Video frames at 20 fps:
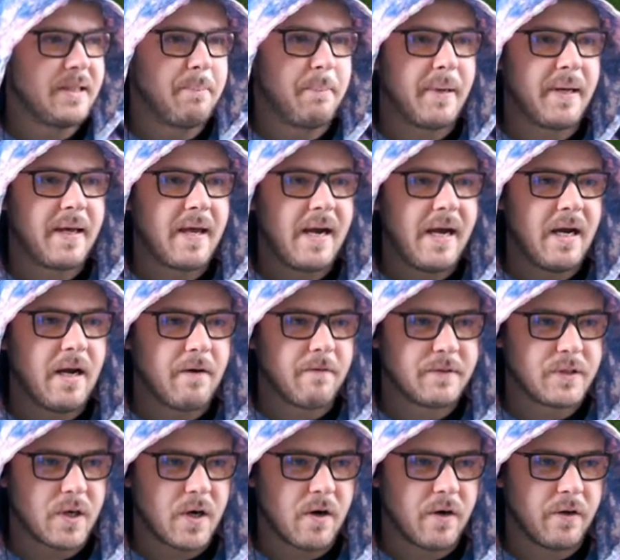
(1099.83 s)
the beginning of
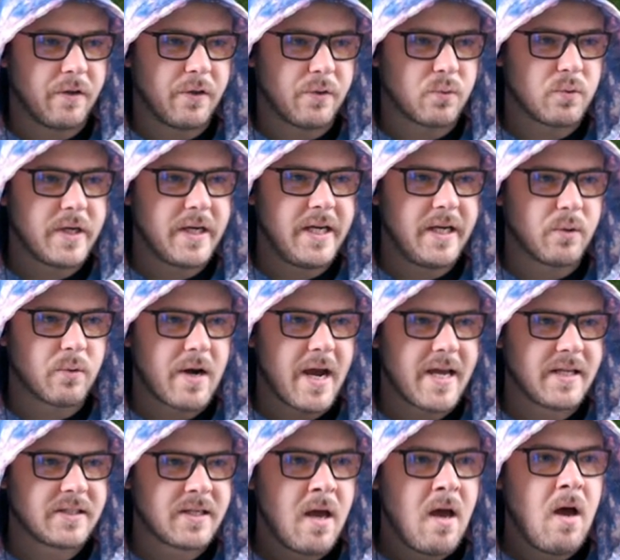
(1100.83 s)
turn three,
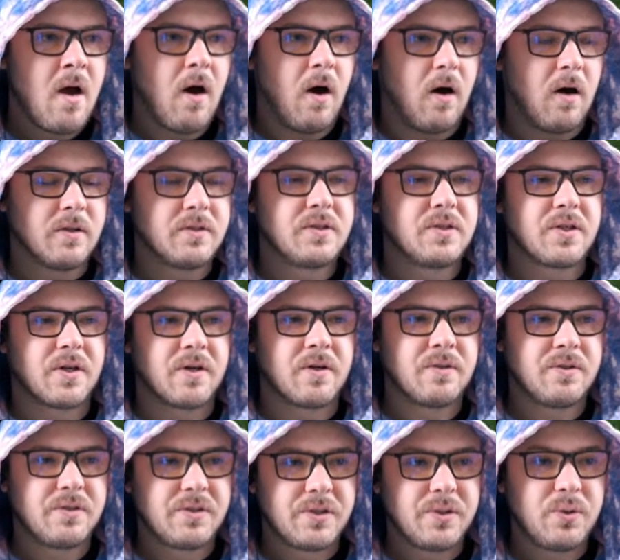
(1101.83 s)
right? On
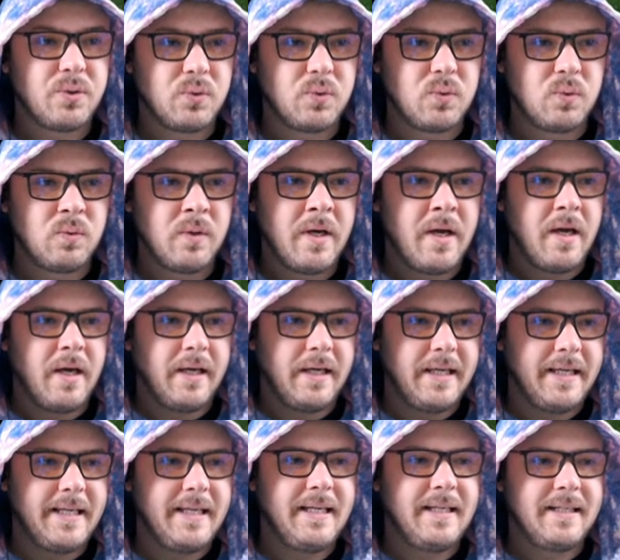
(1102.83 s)
turn two,
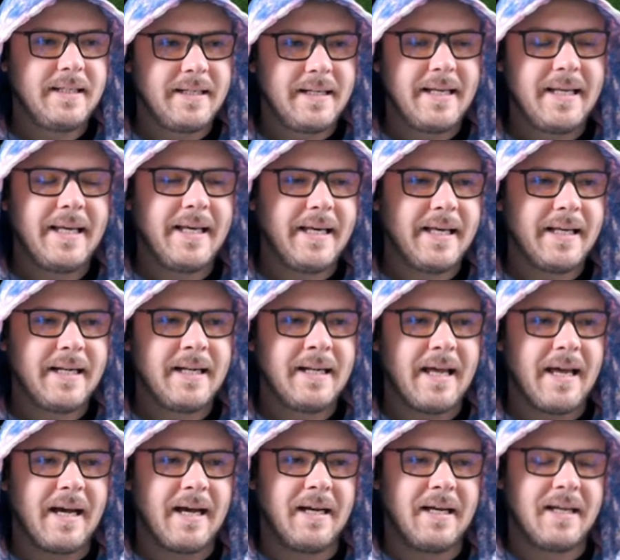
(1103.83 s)
he
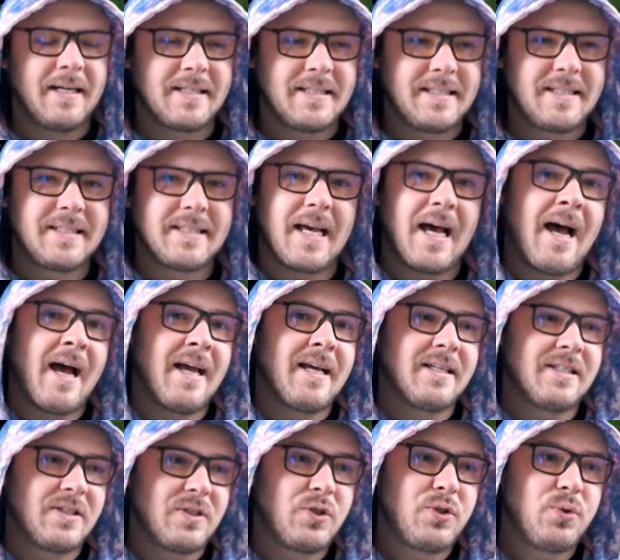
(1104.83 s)
did a
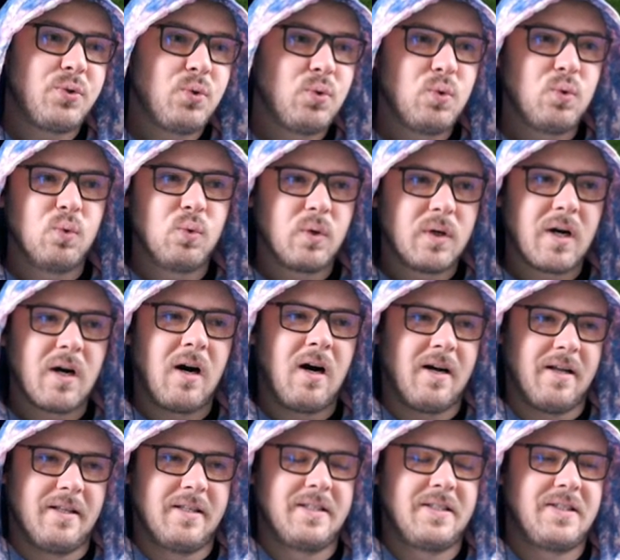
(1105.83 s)
size two
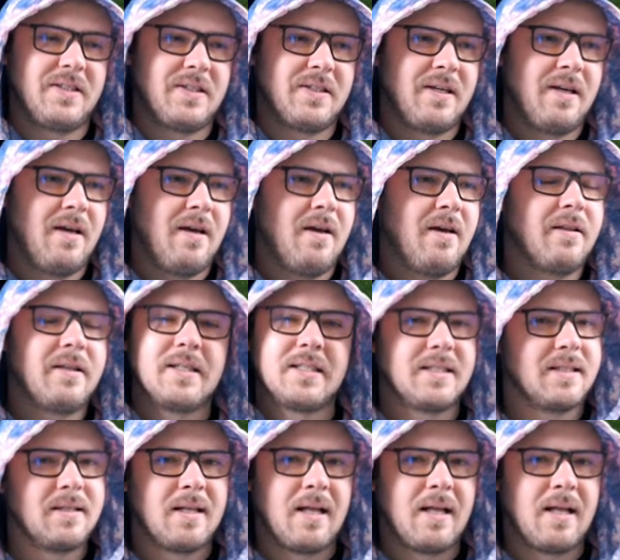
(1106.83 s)
cons. This is